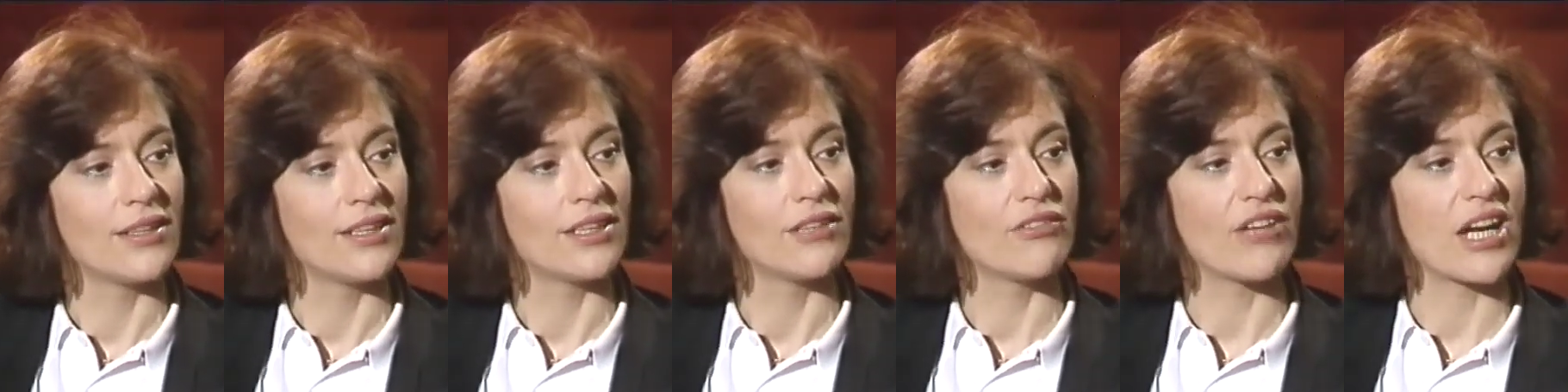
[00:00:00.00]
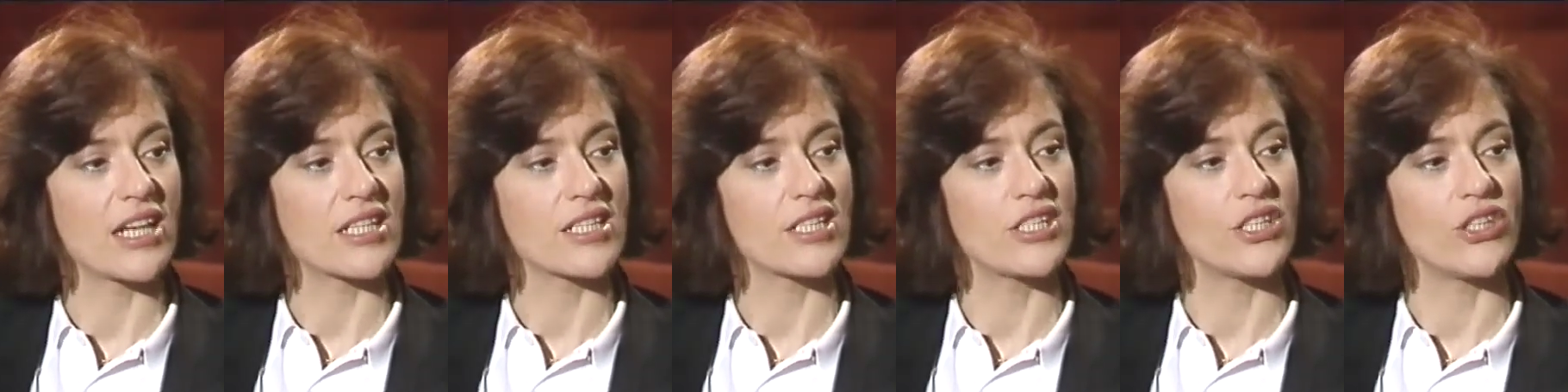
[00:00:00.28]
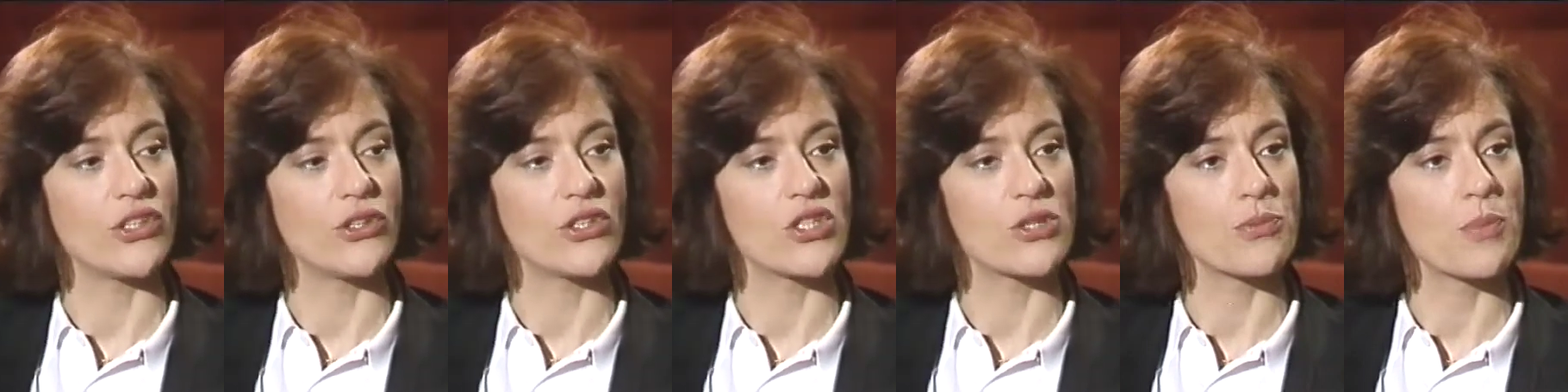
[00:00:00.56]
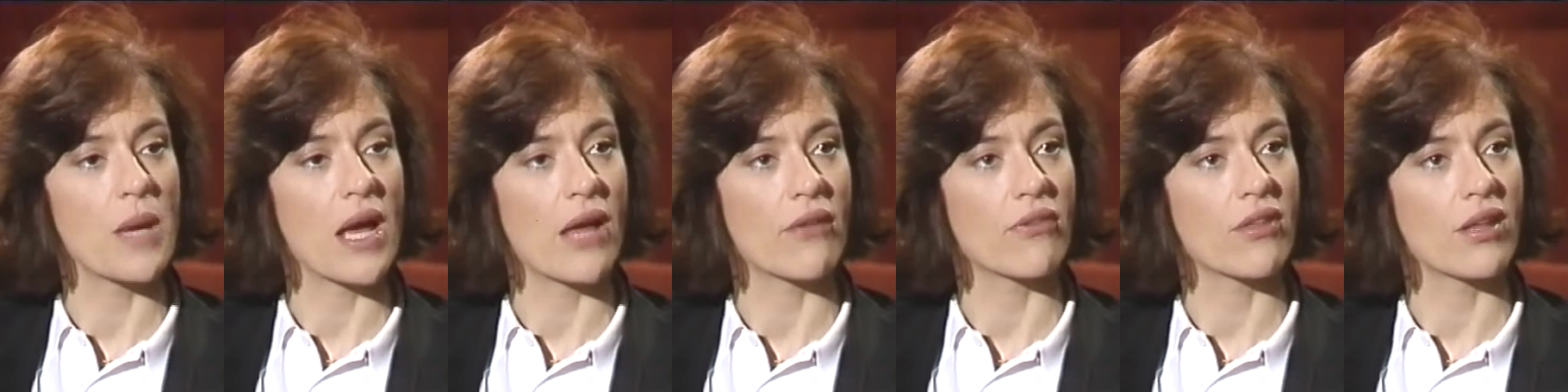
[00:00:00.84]
of attitudes
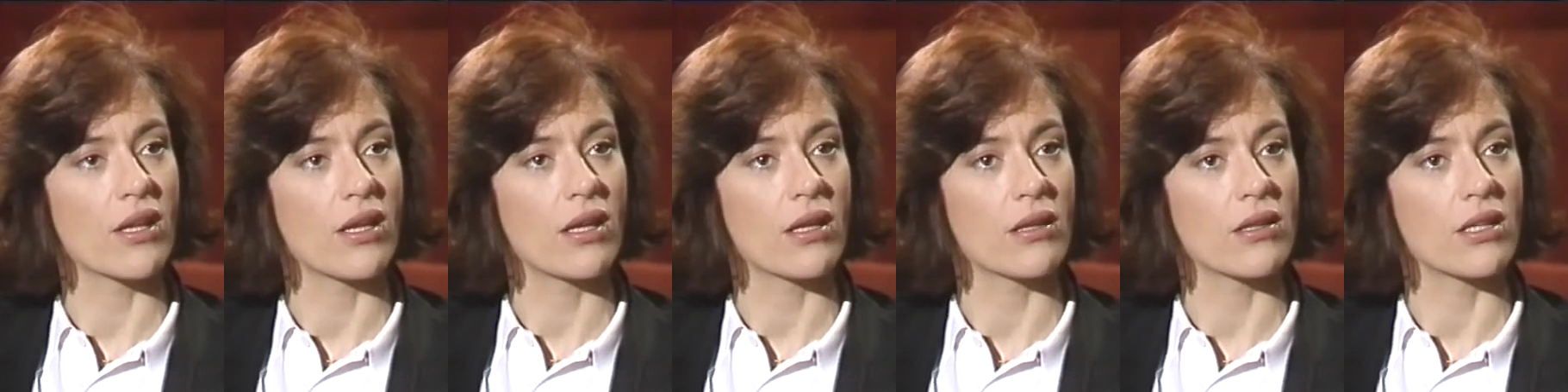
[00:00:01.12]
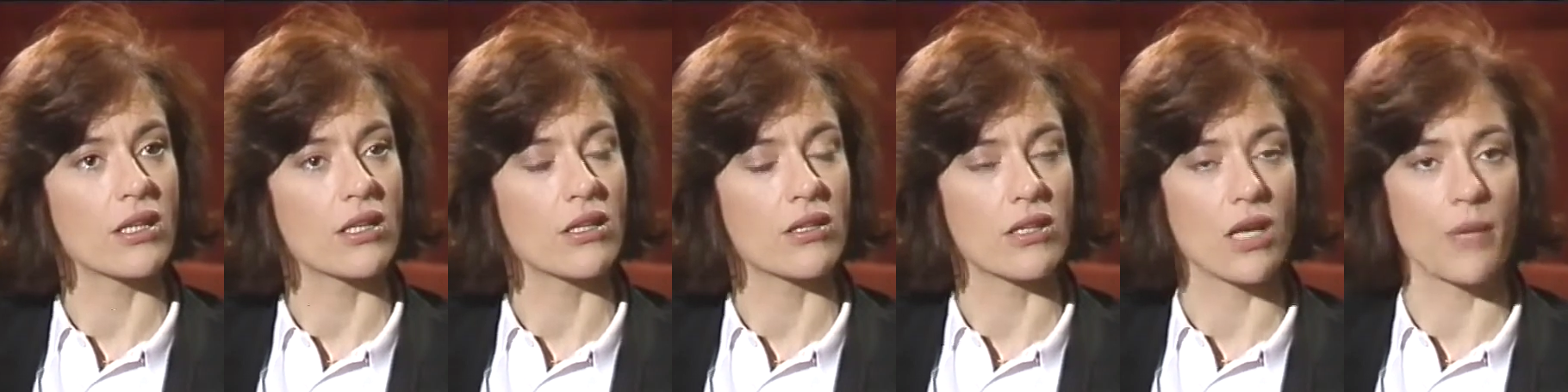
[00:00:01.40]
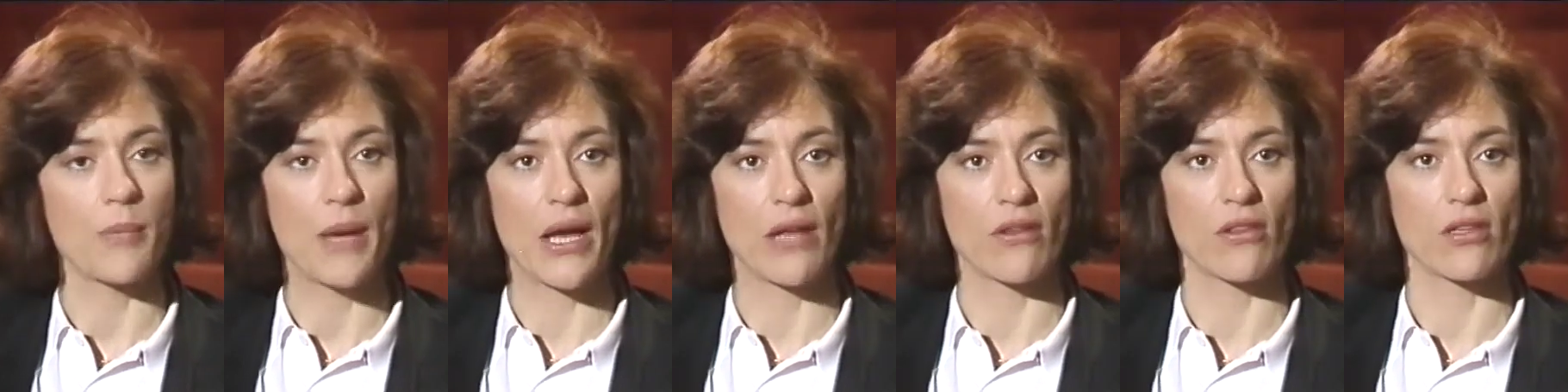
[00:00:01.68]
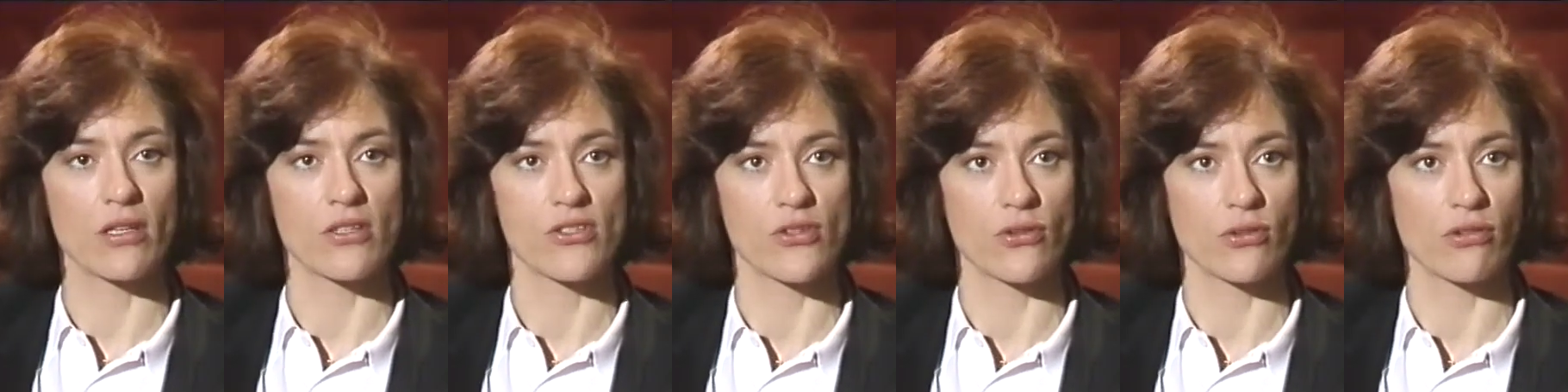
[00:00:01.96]
about
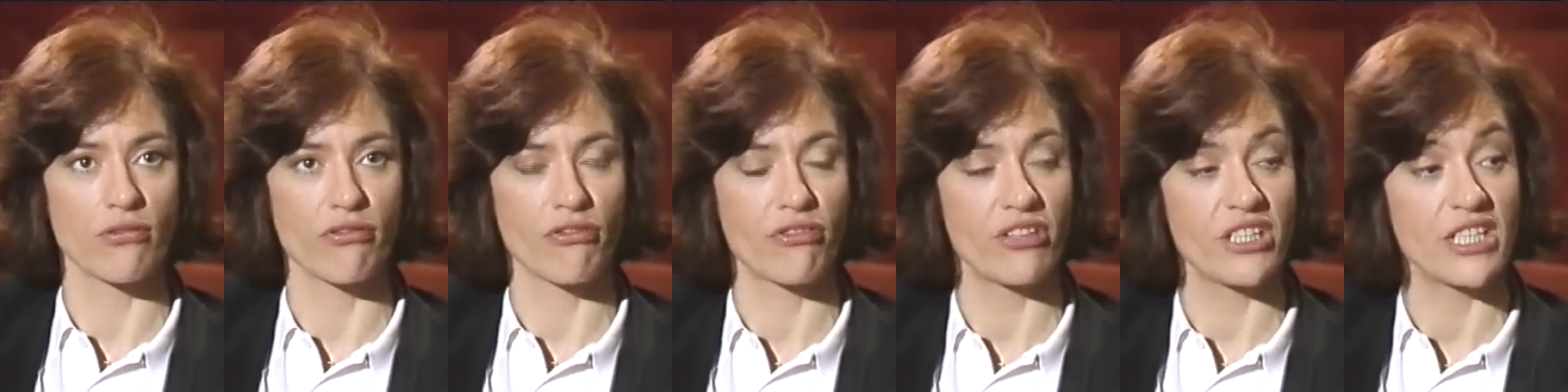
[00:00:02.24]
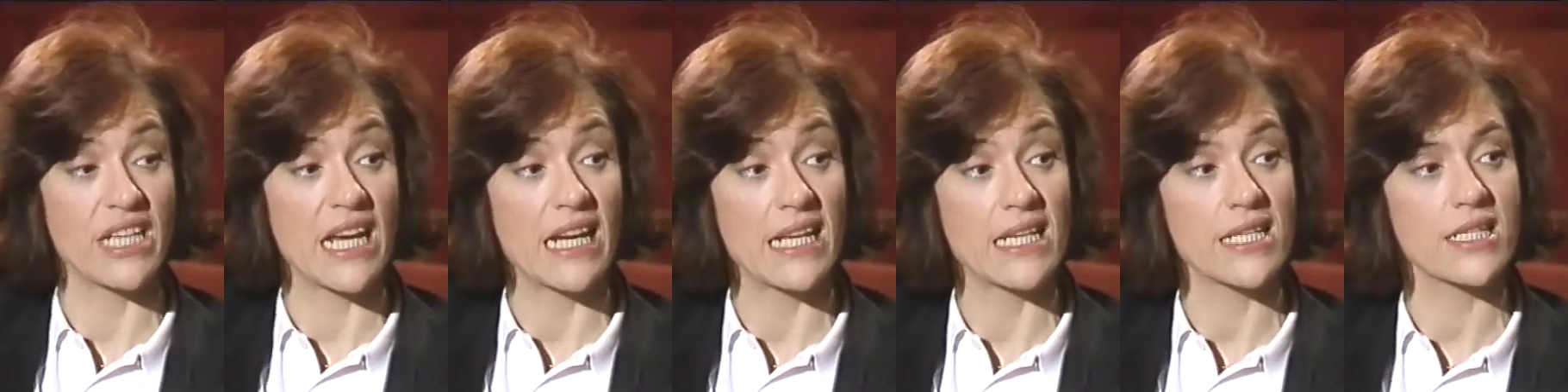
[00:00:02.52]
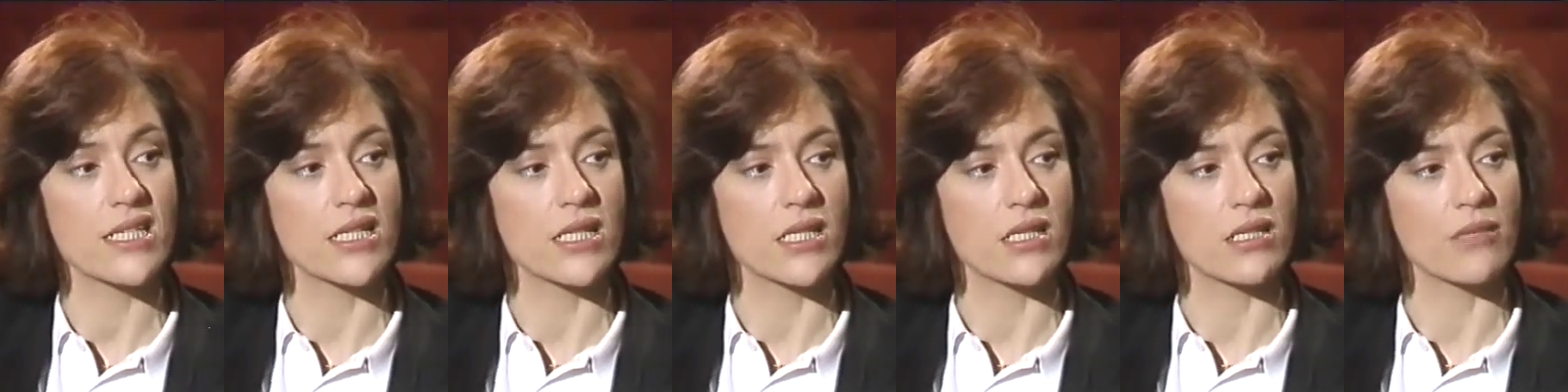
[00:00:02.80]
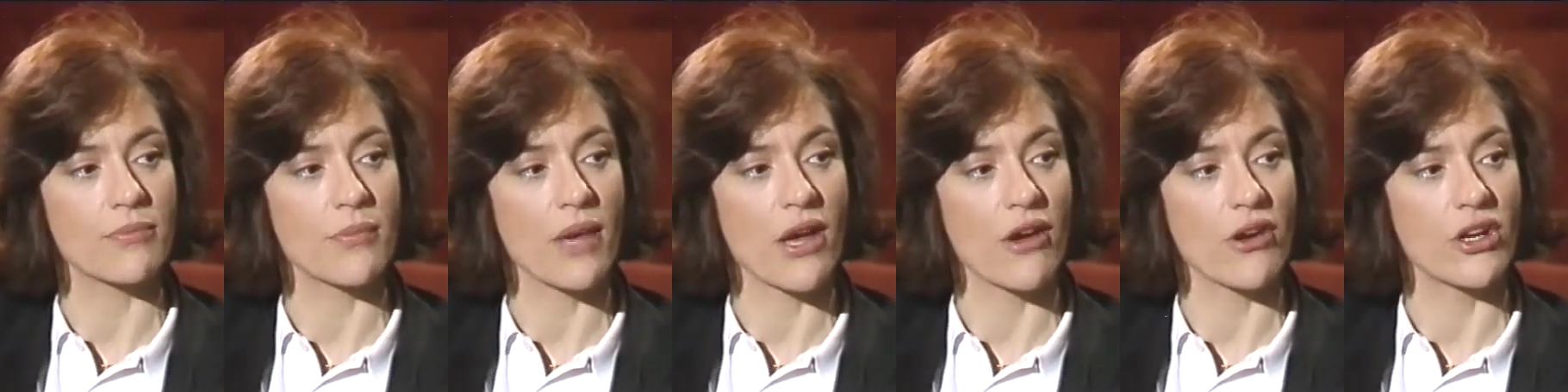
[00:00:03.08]
the sort of fidelity
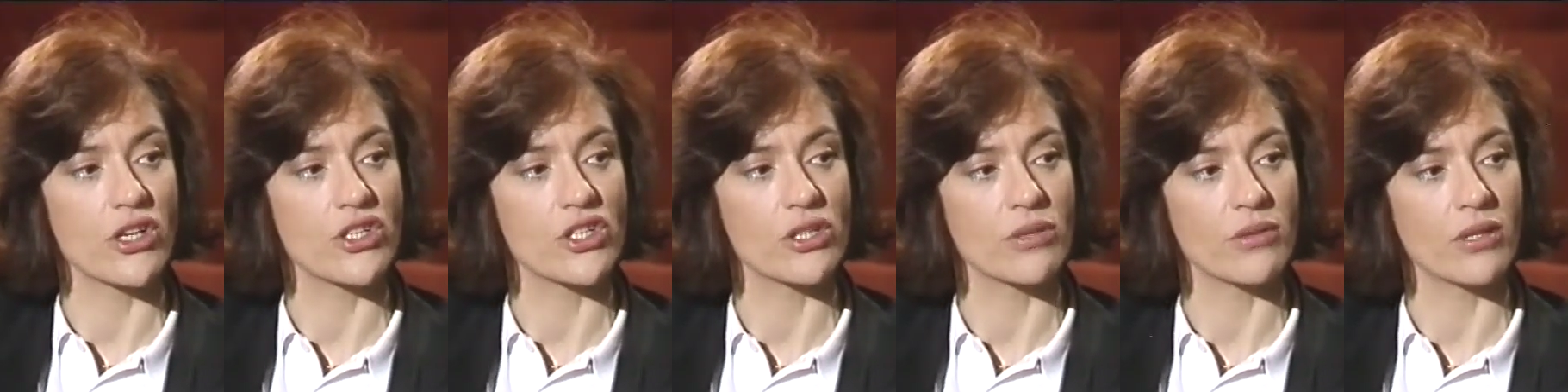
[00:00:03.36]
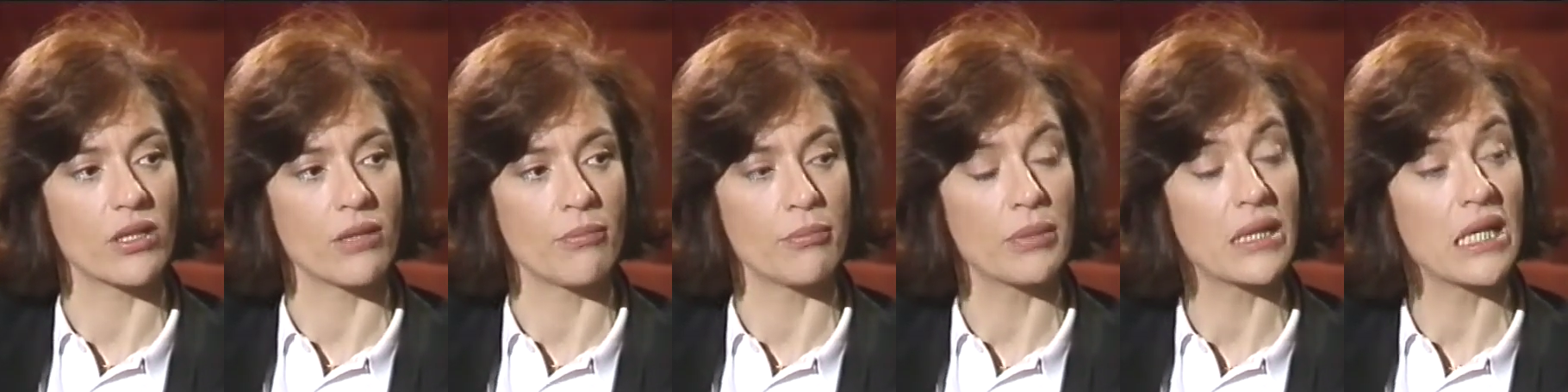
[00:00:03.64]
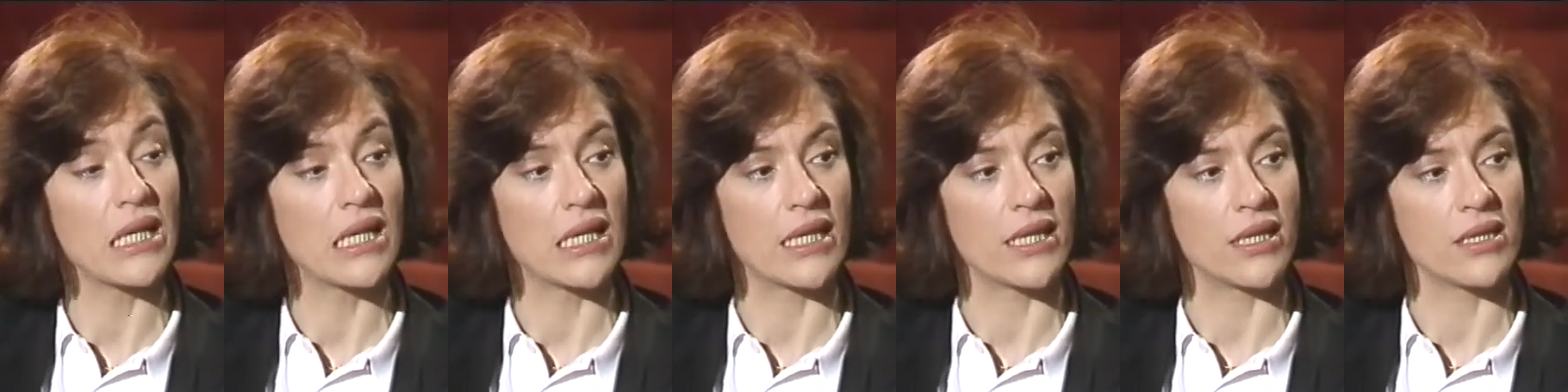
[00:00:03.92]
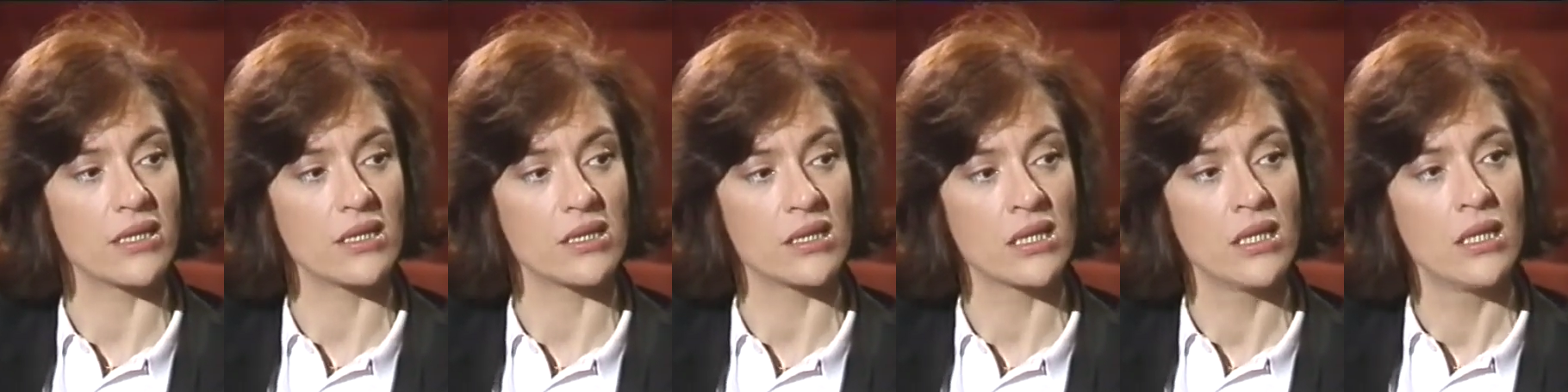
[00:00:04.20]
that marriage
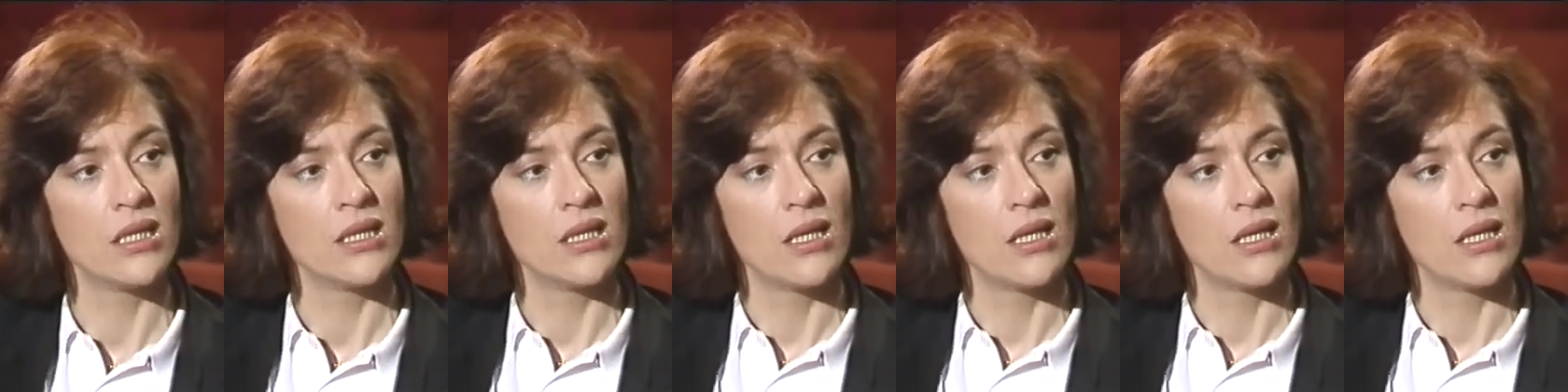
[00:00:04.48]
implies.